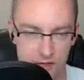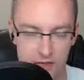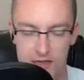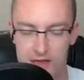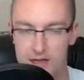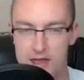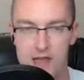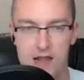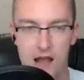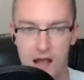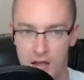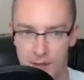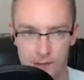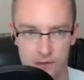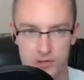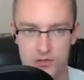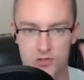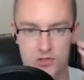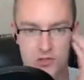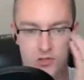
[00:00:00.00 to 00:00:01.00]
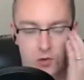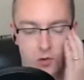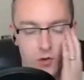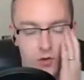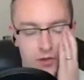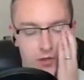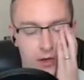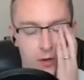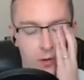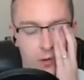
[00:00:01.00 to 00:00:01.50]
an e-commerce
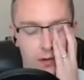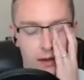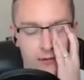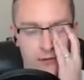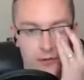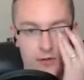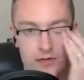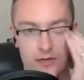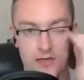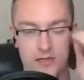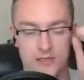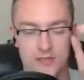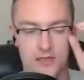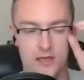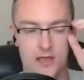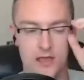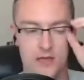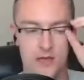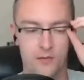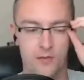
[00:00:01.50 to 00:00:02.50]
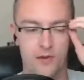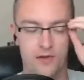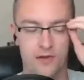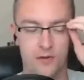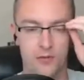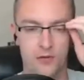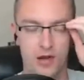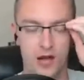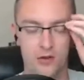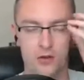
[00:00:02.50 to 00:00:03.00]
store, whatever it is. But the
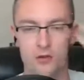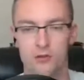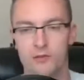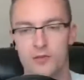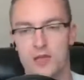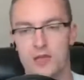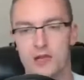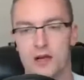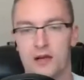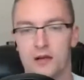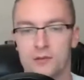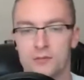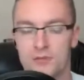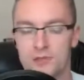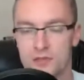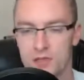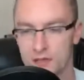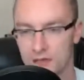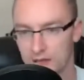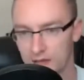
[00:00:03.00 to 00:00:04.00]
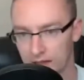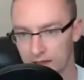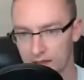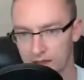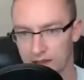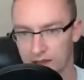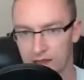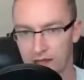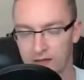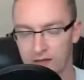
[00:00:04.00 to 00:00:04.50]
problem becomes
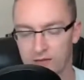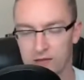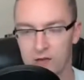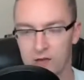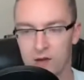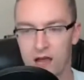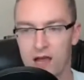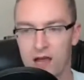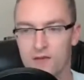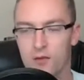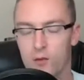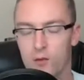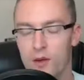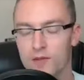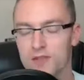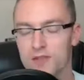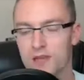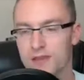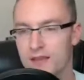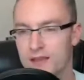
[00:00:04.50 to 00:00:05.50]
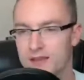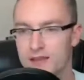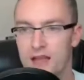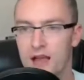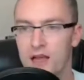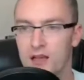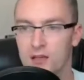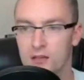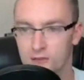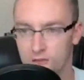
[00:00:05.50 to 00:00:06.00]
if you have a website that's
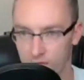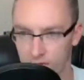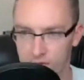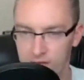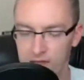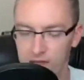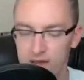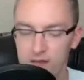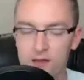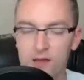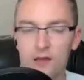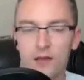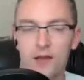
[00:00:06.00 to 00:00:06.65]
not converting.